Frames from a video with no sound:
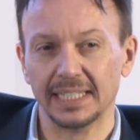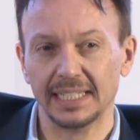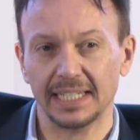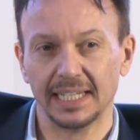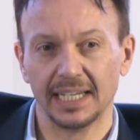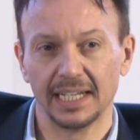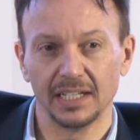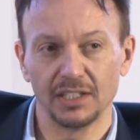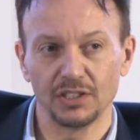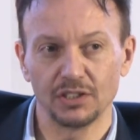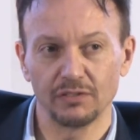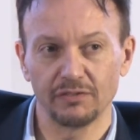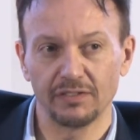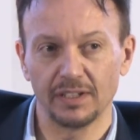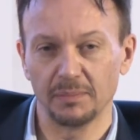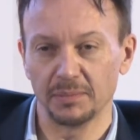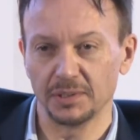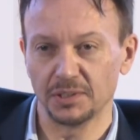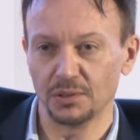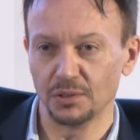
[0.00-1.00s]
larger
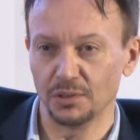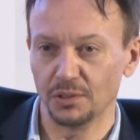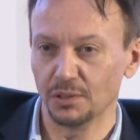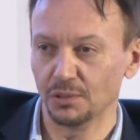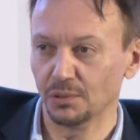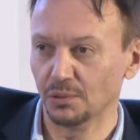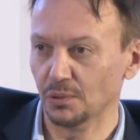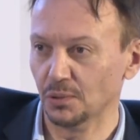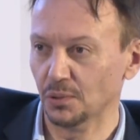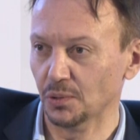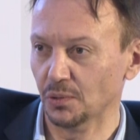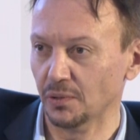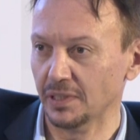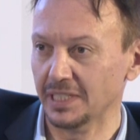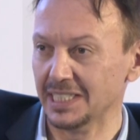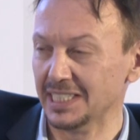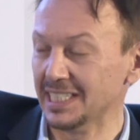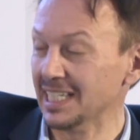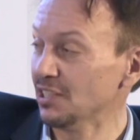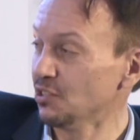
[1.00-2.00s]
pharmaceutical or
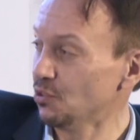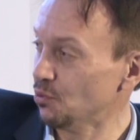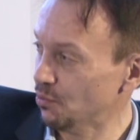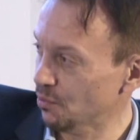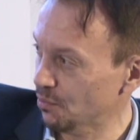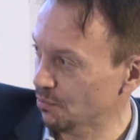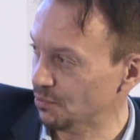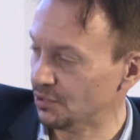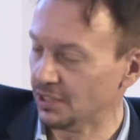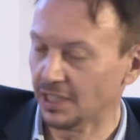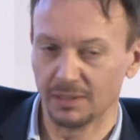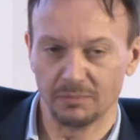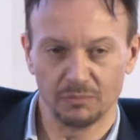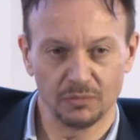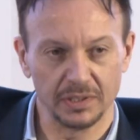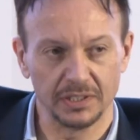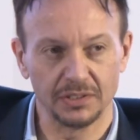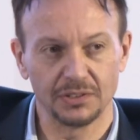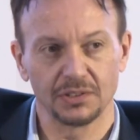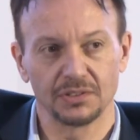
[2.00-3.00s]
industrial type
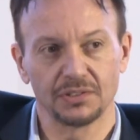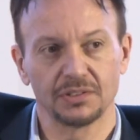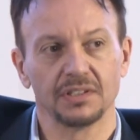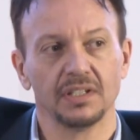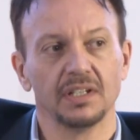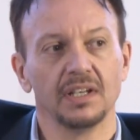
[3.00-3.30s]
risks,